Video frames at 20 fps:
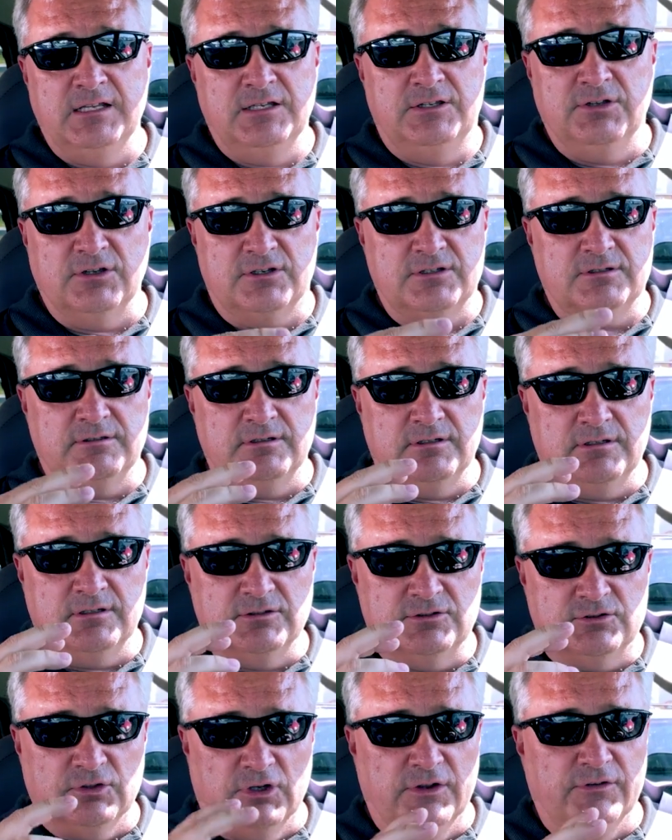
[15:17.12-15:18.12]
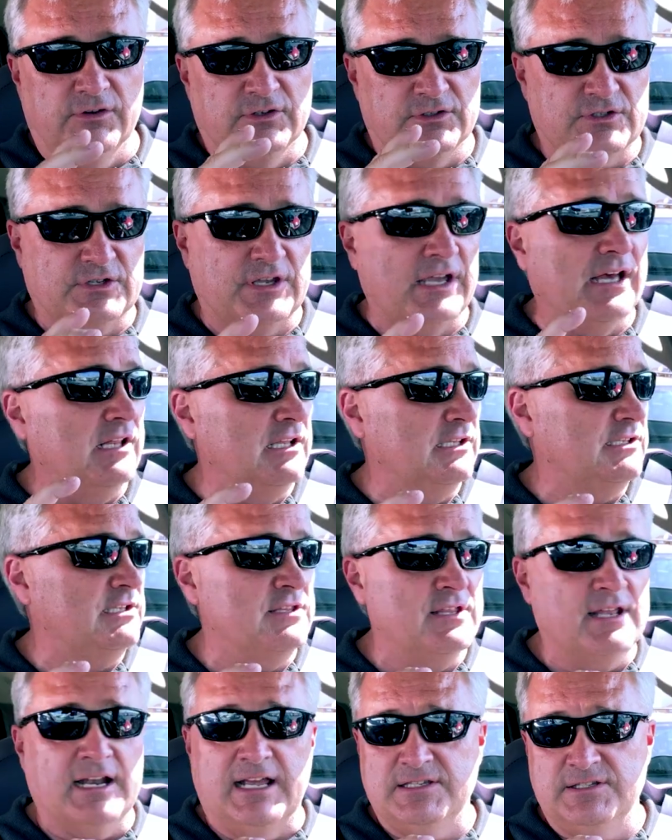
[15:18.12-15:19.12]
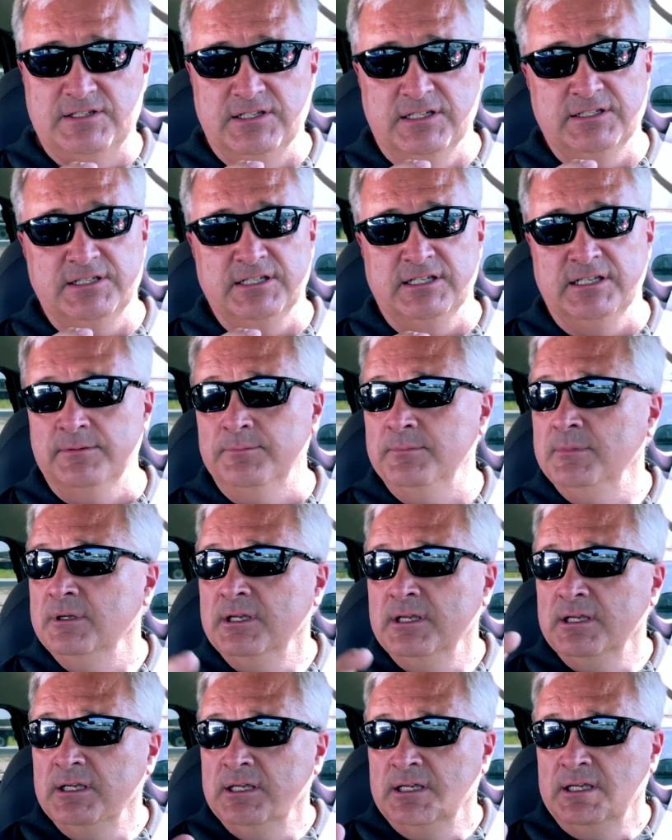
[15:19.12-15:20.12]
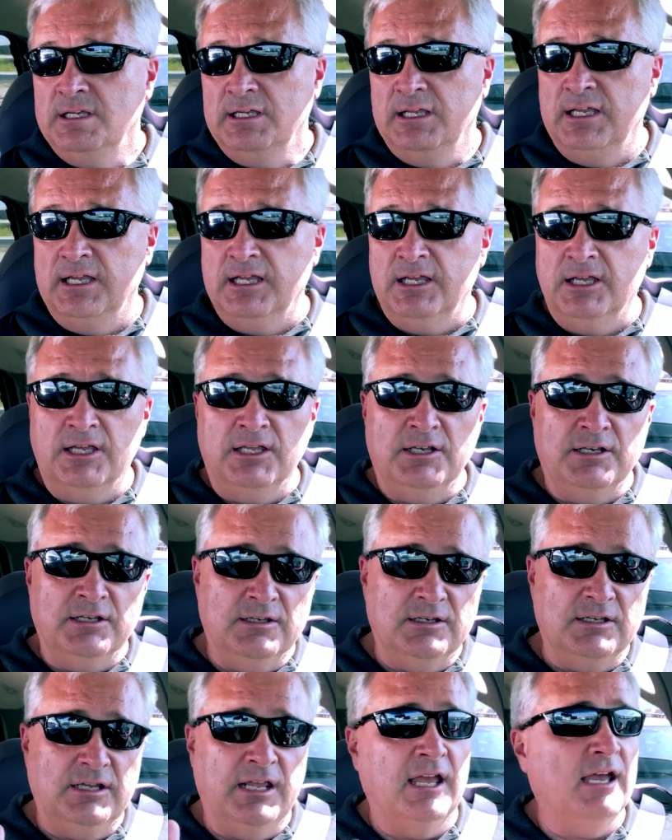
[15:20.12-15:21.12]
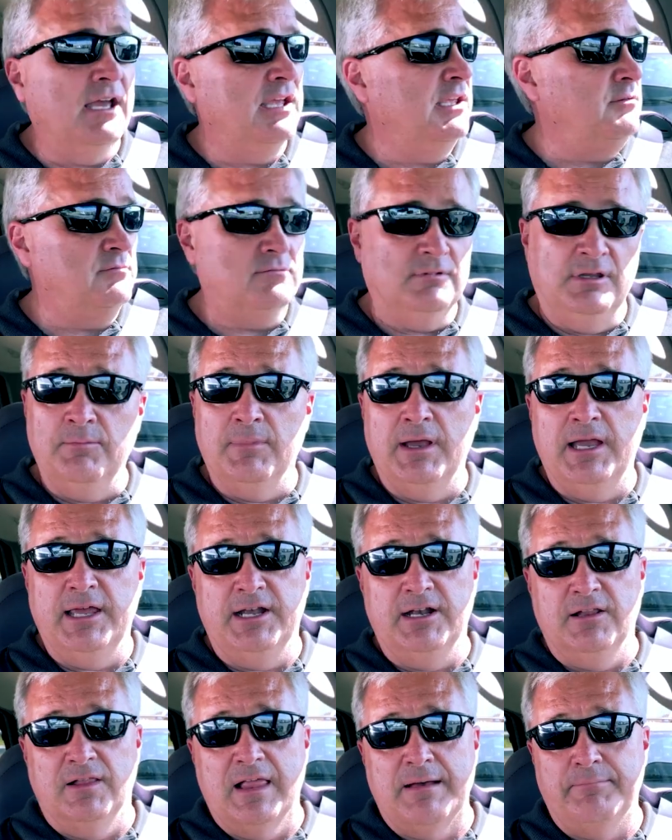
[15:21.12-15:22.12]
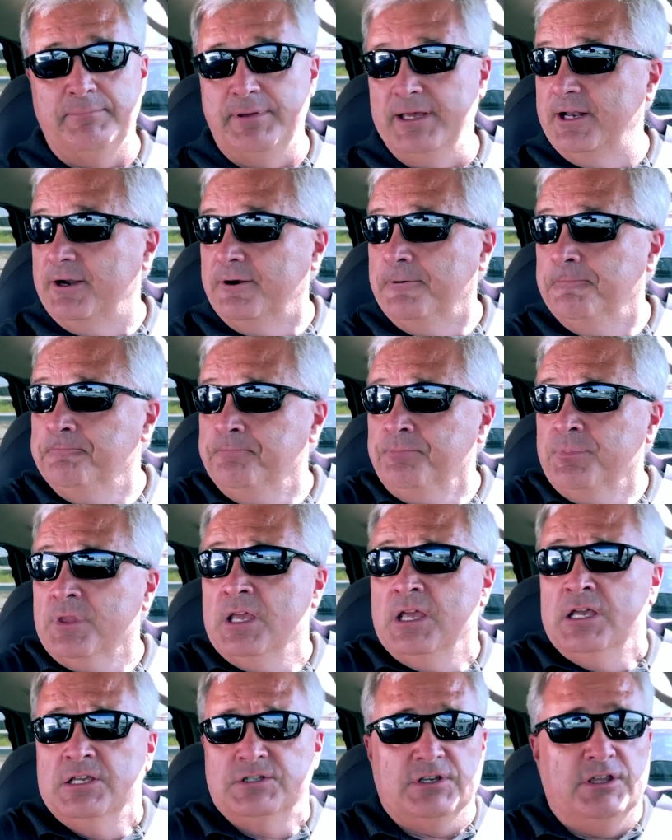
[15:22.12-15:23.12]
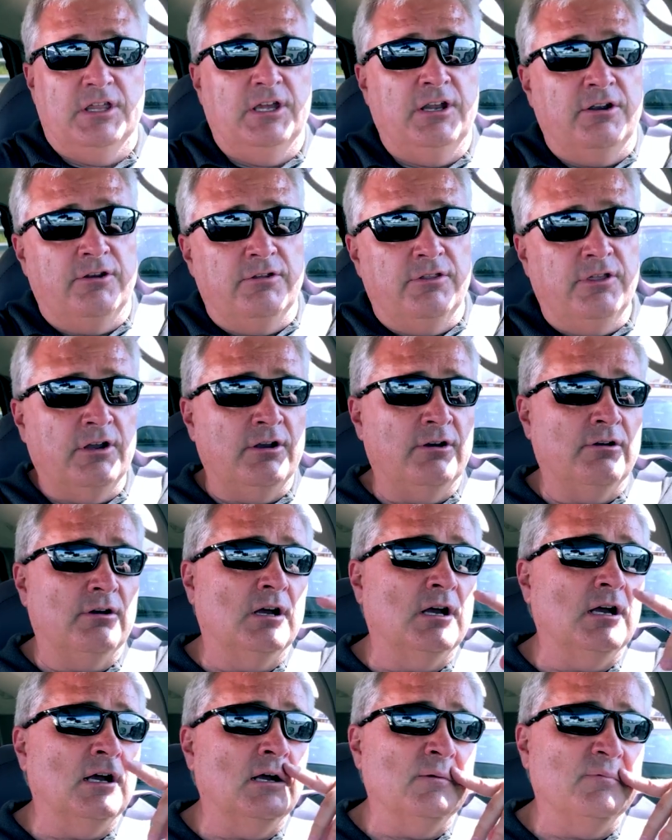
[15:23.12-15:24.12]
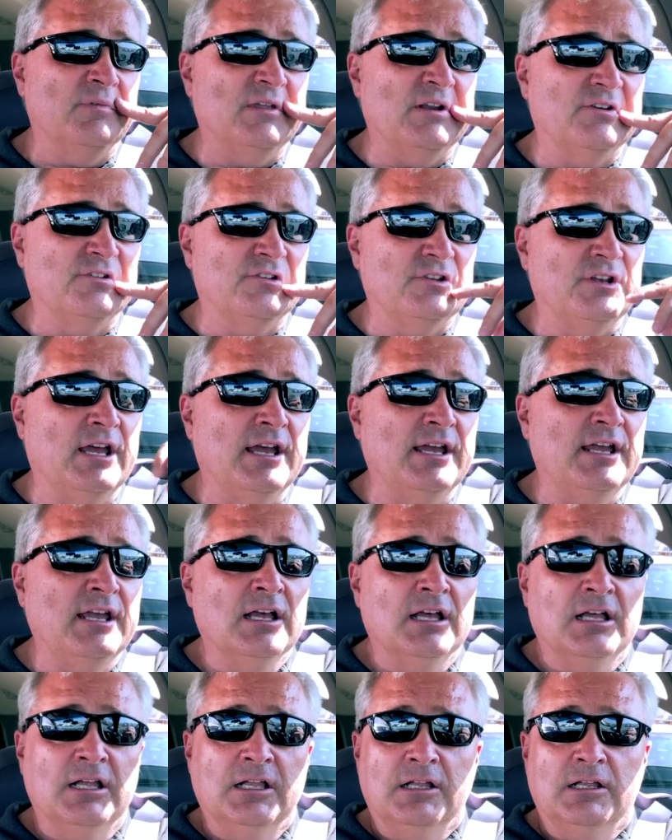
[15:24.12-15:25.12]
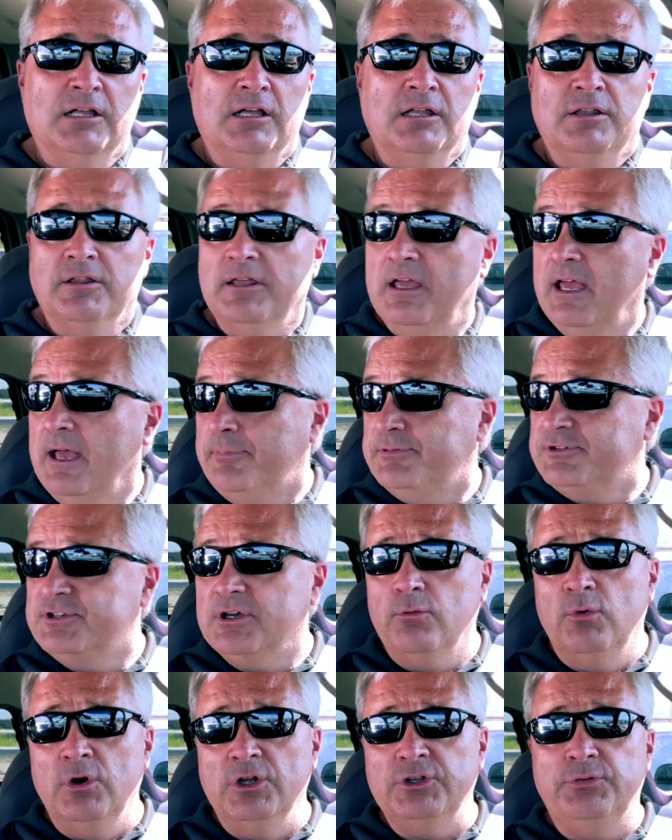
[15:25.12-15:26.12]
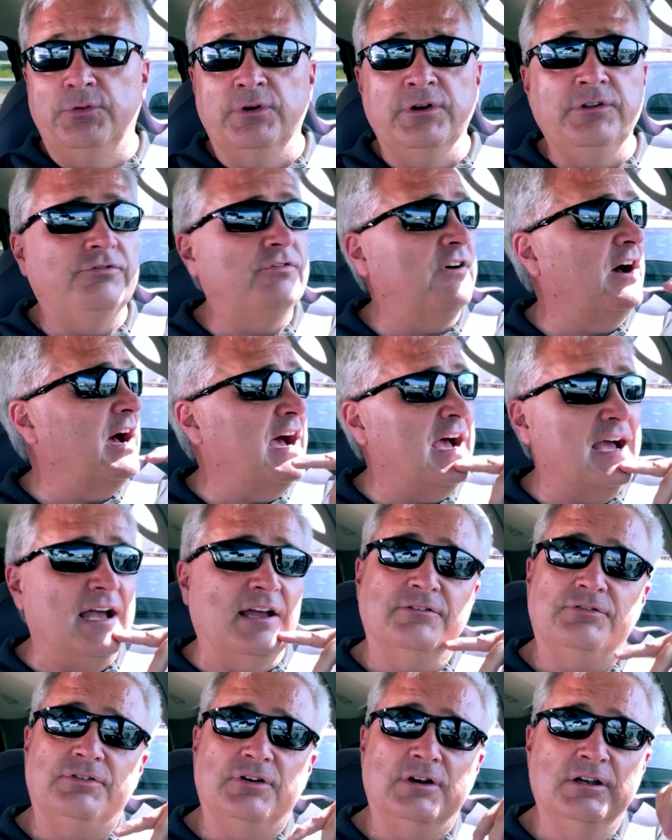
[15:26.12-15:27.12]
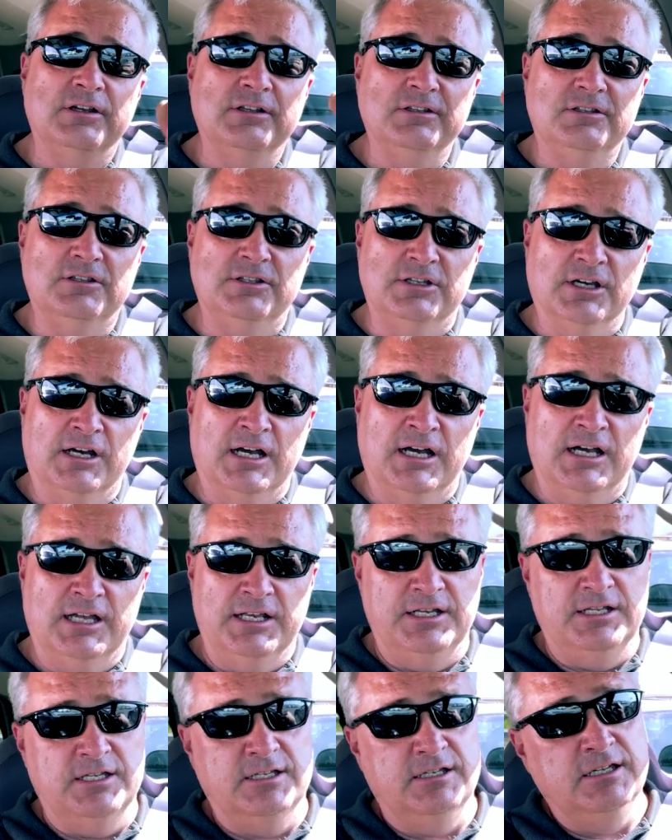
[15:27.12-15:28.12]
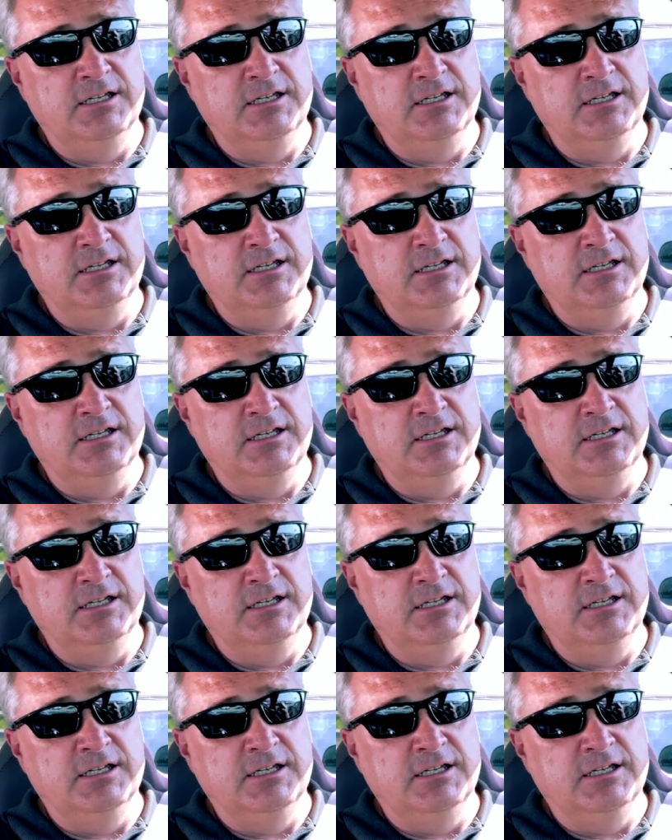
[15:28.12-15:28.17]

took sort of a skeleton that I sent him, and yeah, he, he made it a lot better. So there, there, uh, there's the day. Episode 125 done.